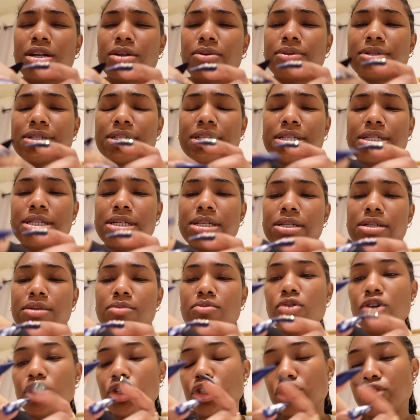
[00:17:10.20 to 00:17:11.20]
it was the tinted
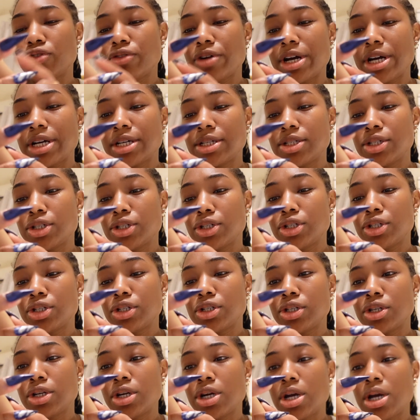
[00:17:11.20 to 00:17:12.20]

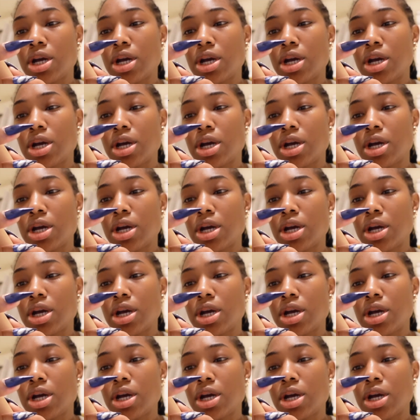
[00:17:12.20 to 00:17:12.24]
moisturizer.